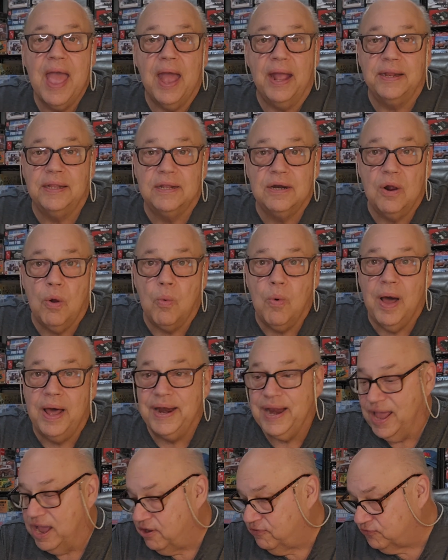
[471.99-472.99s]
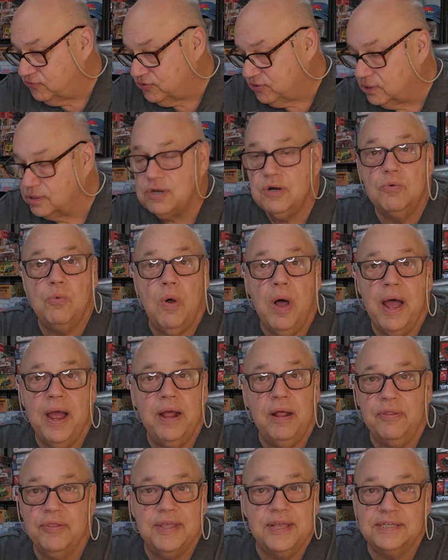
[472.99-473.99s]
And you know what? After a little
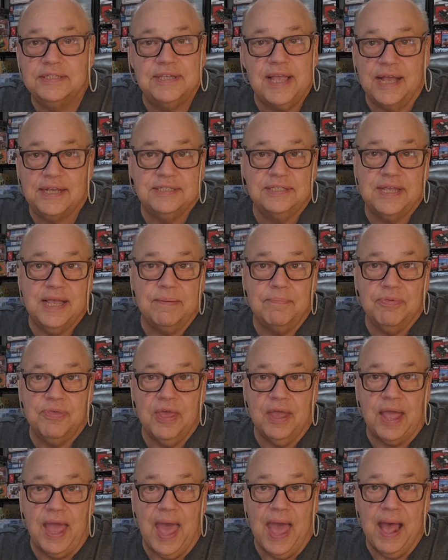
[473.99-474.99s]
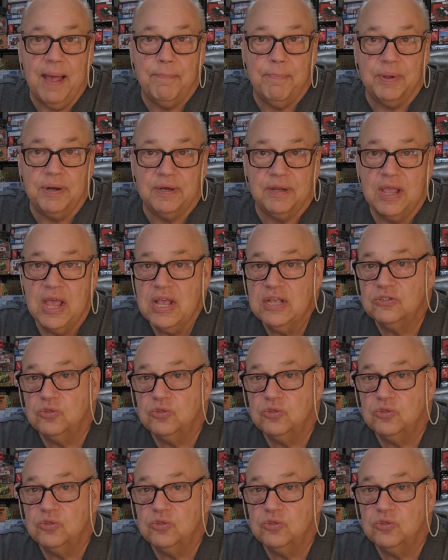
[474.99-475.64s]
while, the exact same thing happened.